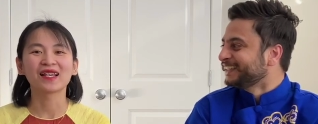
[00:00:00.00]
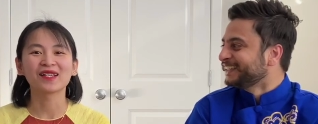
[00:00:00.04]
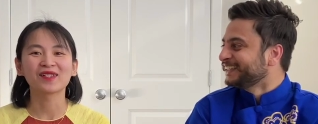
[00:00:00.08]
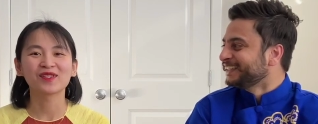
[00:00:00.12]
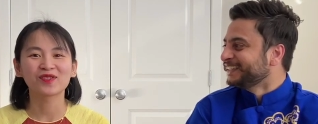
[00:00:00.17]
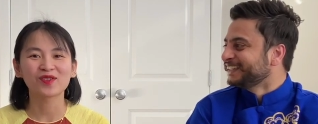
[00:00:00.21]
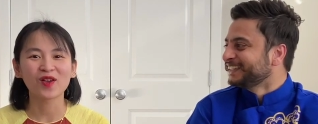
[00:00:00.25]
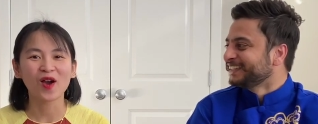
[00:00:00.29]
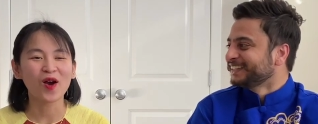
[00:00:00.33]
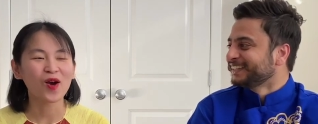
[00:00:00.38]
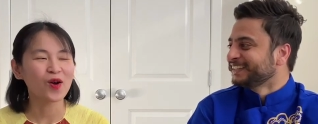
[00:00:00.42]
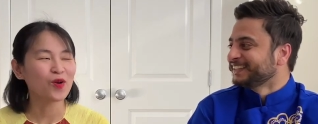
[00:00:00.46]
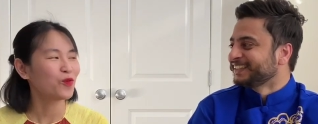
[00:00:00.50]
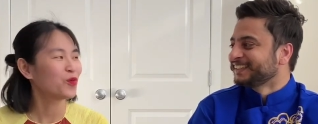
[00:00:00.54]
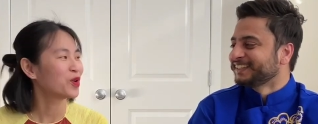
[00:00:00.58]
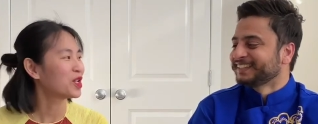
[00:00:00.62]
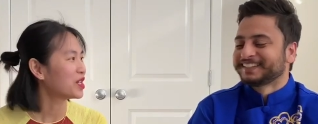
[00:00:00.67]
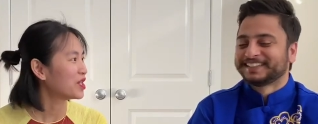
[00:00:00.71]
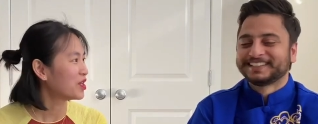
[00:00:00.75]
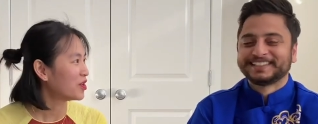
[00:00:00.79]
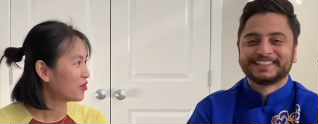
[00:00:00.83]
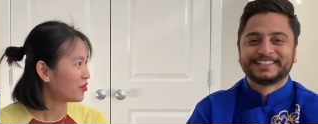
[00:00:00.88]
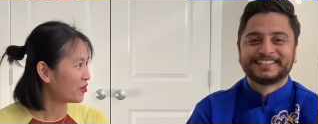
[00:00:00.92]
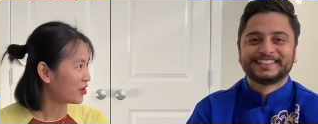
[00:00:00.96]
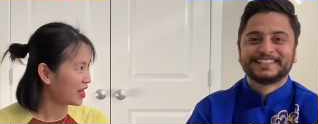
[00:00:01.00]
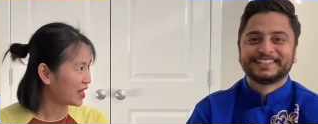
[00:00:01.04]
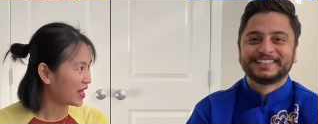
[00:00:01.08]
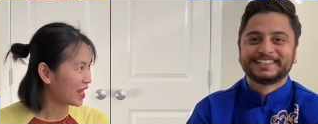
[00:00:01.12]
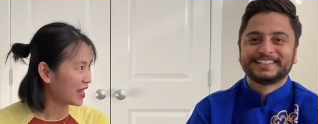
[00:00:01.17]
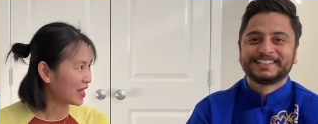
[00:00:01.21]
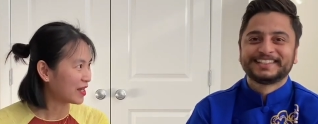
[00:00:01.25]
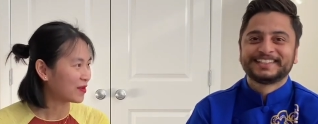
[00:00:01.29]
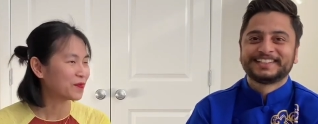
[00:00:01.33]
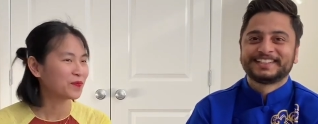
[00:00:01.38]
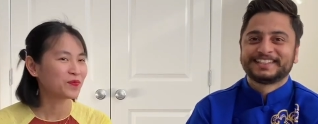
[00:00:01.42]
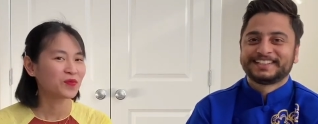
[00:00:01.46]
Speaker 1: let's start with the
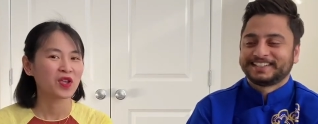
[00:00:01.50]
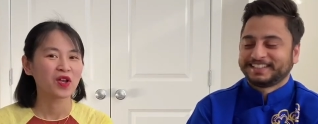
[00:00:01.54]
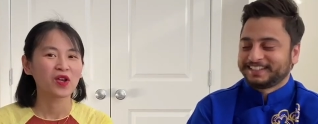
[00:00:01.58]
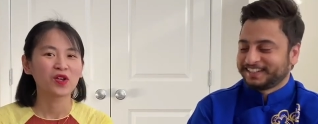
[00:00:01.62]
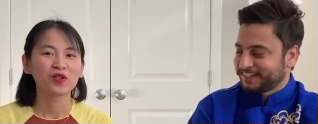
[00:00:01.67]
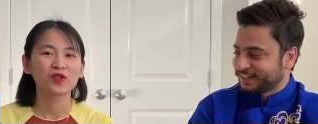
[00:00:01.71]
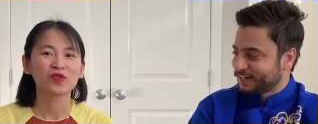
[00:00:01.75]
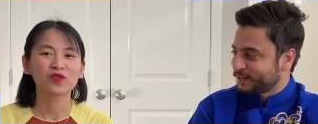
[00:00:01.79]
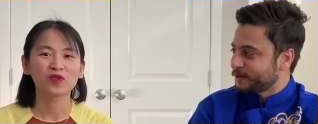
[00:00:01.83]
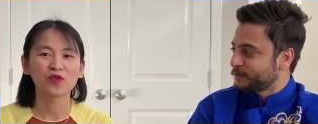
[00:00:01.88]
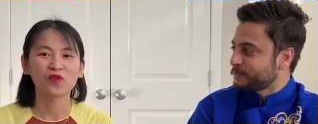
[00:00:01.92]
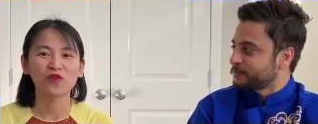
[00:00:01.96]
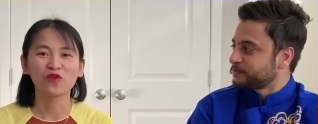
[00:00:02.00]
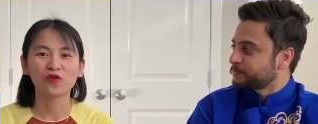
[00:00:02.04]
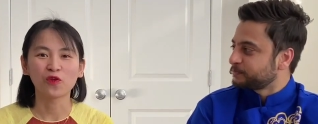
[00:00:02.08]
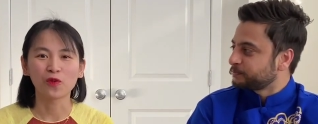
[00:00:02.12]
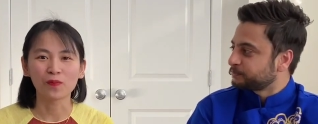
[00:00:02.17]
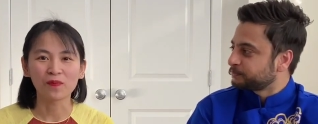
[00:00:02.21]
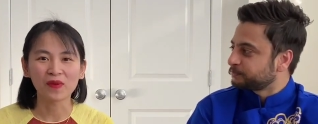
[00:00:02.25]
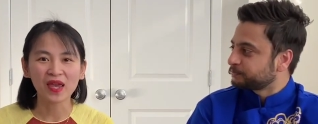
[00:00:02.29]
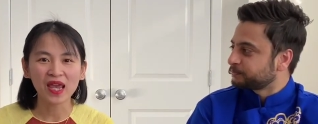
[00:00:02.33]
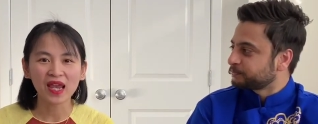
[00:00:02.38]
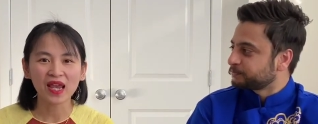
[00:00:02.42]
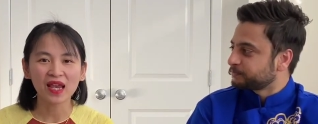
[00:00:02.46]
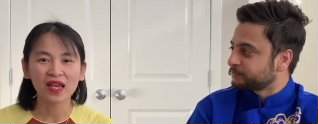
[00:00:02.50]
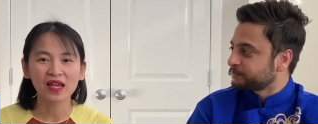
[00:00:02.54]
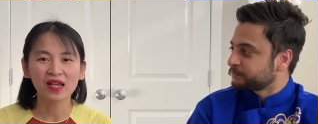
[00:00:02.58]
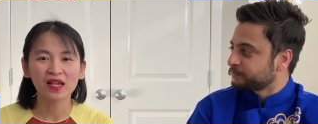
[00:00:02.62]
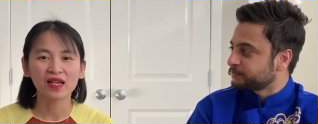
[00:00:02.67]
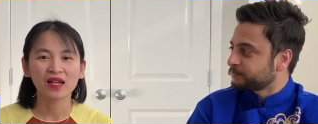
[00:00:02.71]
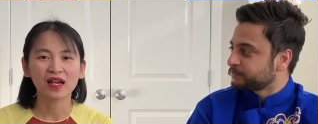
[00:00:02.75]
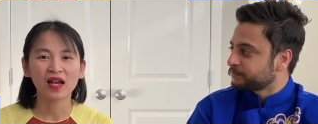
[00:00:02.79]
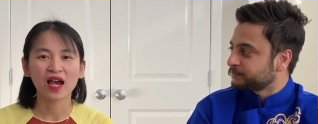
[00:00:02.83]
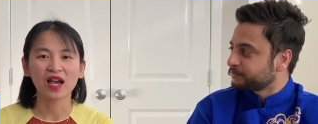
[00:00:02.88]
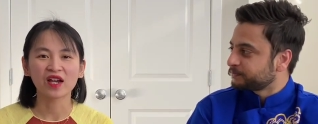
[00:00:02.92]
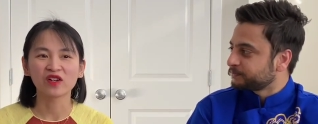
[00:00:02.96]
reading yeah. so for
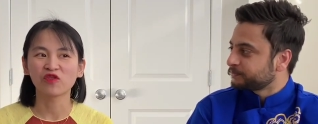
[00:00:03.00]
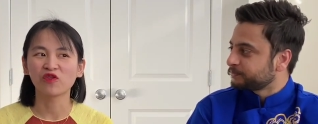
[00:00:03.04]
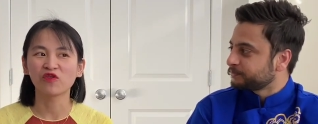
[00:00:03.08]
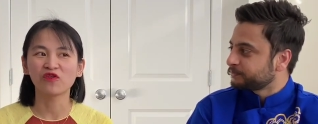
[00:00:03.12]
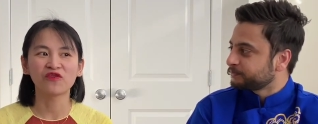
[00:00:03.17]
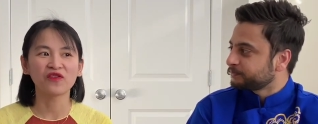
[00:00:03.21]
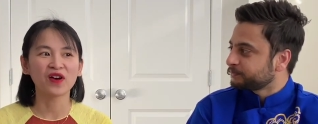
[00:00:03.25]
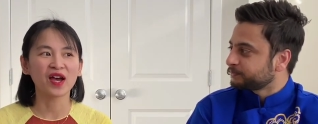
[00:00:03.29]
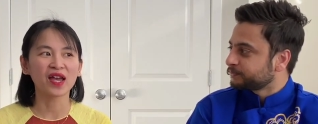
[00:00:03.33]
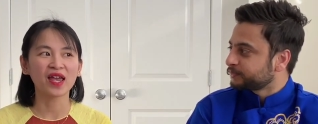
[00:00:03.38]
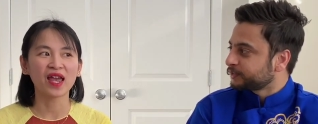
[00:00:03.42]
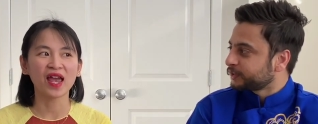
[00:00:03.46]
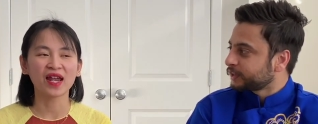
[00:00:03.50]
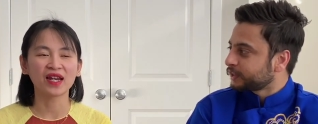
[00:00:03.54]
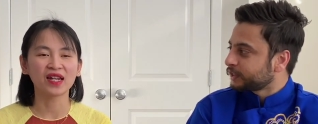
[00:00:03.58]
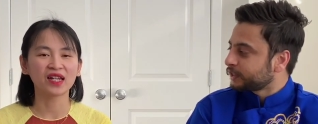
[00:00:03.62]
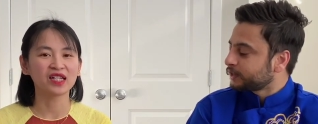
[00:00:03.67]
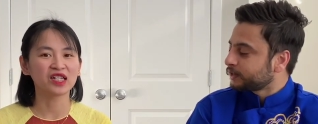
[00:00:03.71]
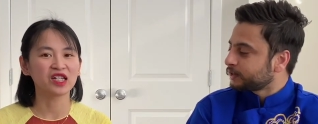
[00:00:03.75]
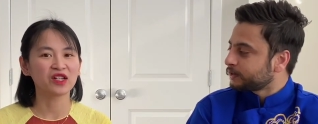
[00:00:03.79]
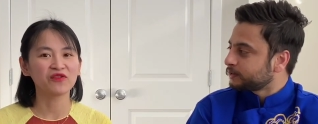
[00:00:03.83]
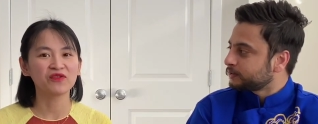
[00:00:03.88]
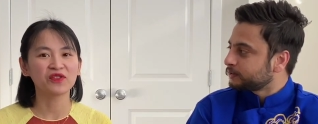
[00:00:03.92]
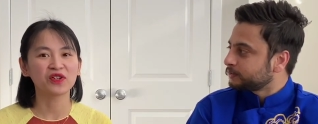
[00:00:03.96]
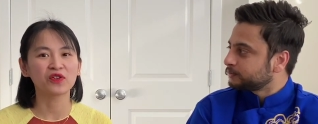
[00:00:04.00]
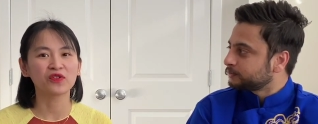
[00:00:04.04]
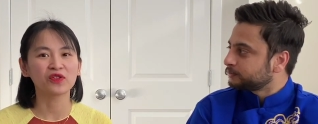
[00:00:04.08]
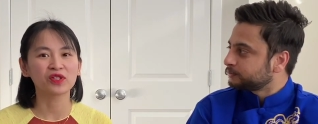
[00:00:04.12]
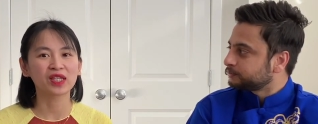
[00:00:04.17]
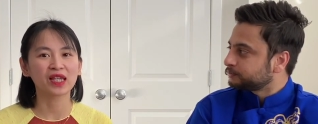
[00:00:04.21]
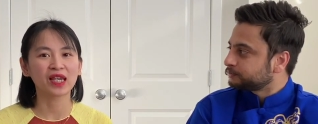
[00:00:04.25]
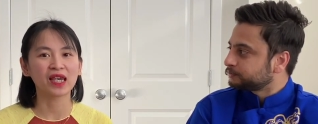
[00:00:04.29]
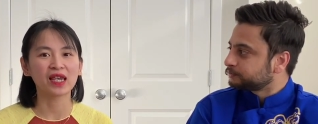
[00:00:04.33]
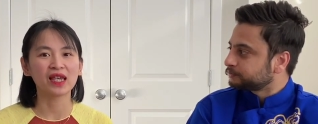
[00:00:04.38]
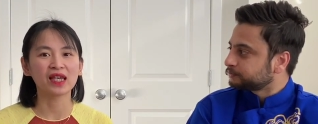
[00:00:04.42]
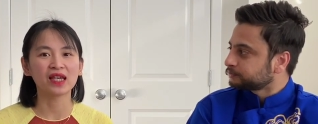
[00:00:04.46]
me I don't find any
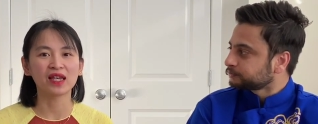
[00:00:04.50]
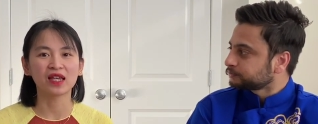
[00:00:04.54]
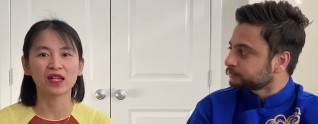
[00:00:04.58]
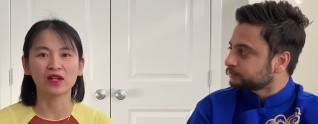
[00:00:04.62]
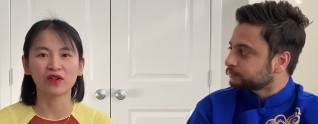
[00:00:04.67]
difficulty